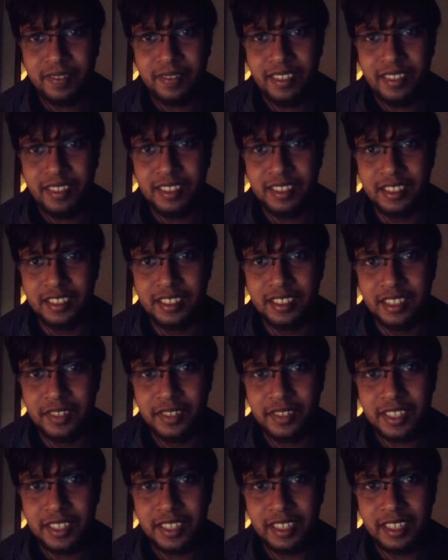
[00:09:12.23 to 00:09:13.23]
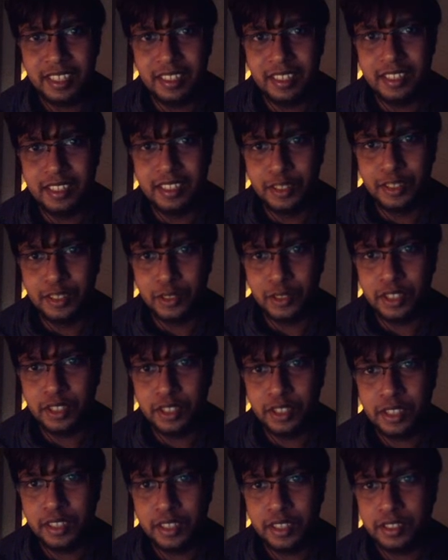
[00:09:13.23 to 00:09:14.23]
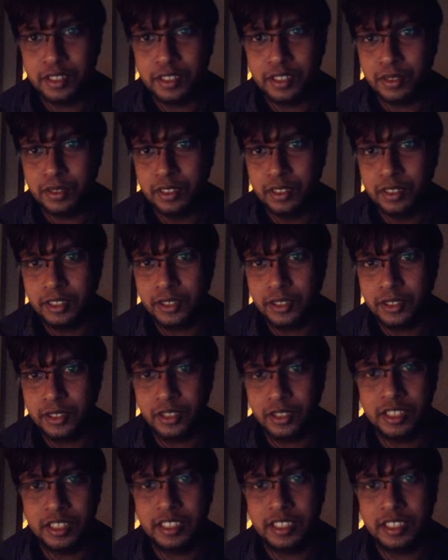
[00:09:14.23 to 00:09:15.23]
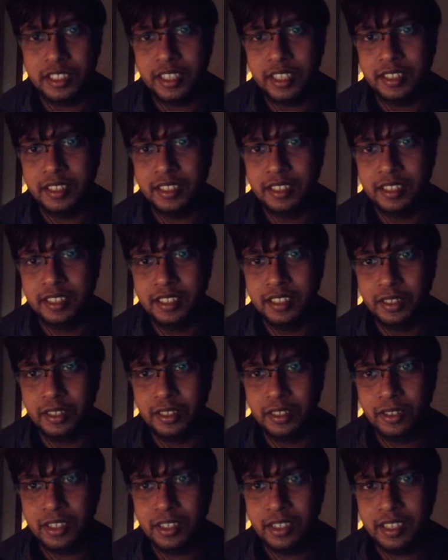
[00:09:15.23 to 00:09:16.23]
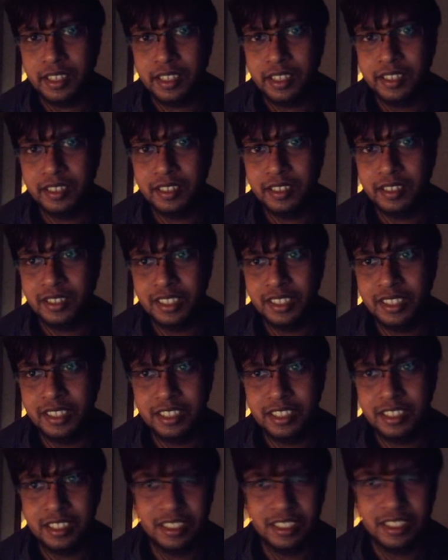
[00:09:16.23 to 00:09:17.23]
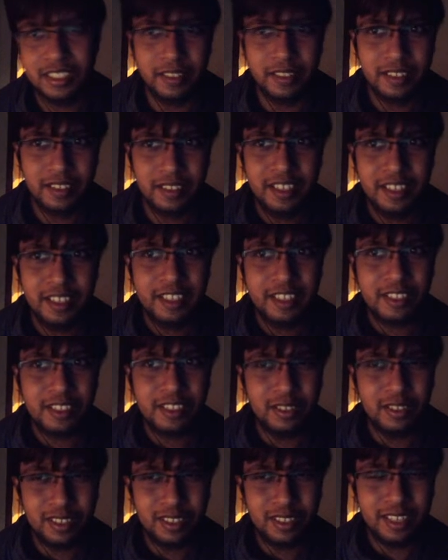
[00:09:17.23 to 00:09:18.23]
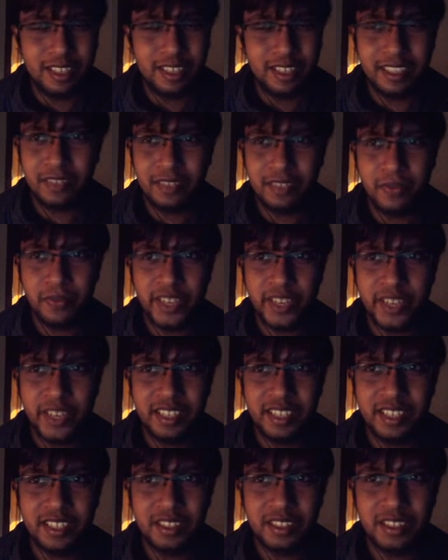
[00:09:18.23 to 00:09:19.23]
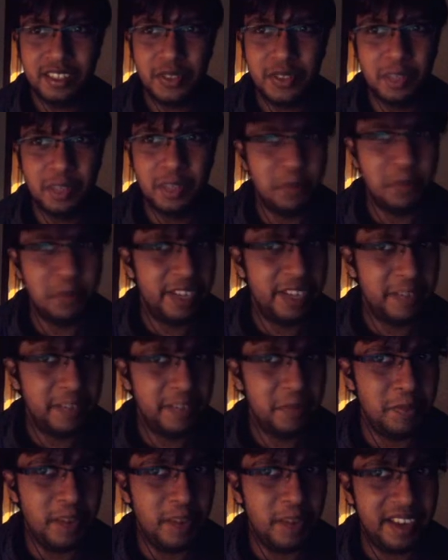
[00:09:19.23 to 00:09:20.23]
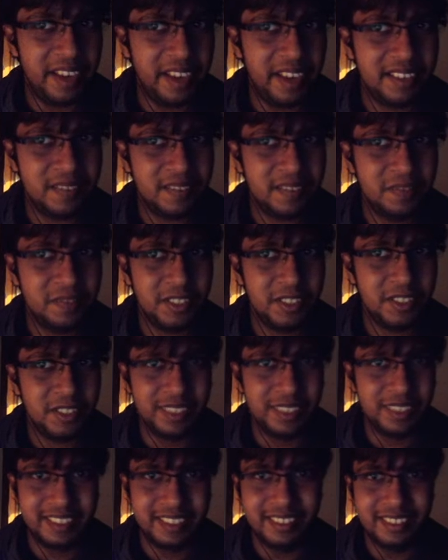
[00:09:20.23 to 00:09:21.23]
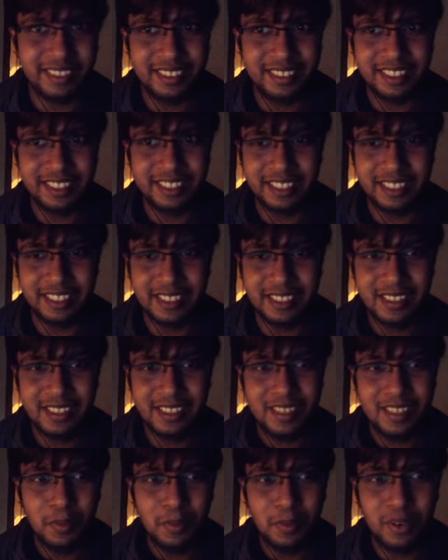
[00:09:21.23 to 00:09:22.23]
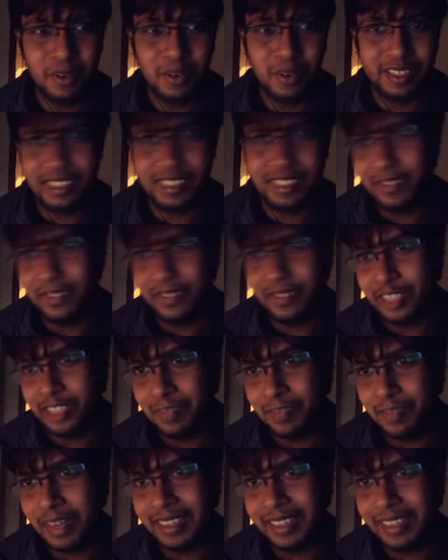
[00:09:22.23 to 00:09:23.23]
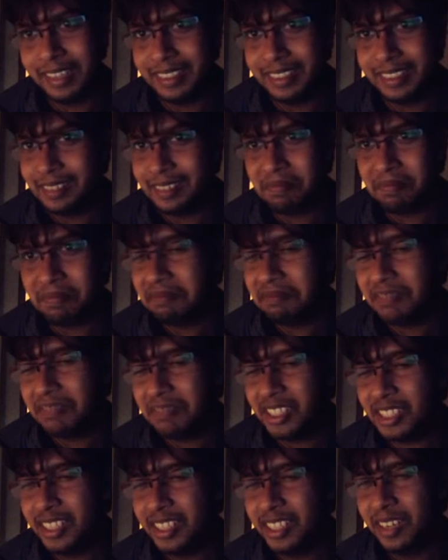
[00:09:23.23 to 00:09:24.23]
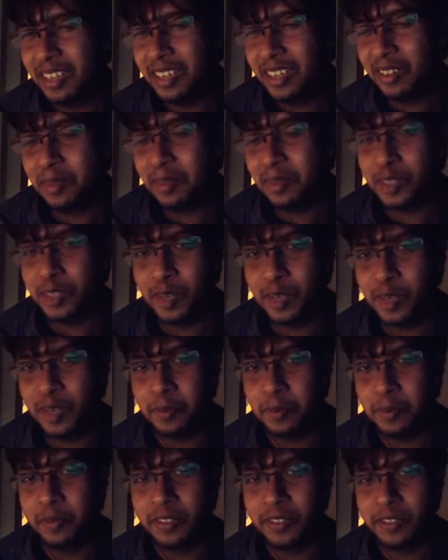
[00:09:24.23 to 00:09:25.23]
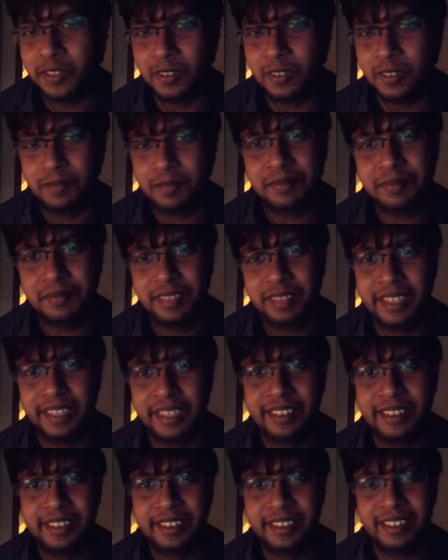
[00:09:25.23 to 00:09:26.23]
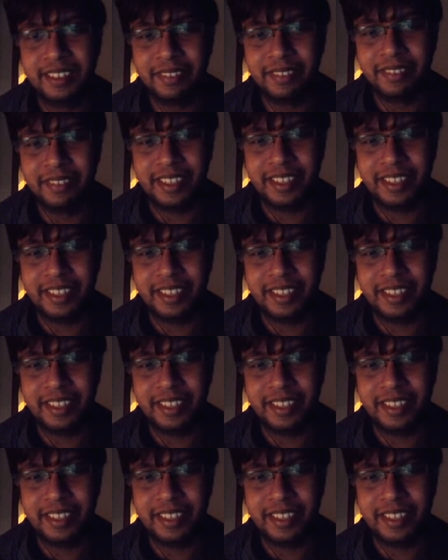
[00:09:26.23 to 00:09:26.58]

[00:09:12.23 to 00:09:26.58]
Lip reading: servant, and she tosses aside the knot, and you see it's not. I didn't fade to complete black. So since the board itself is black, it's really not a smart move. So yeah, I feel like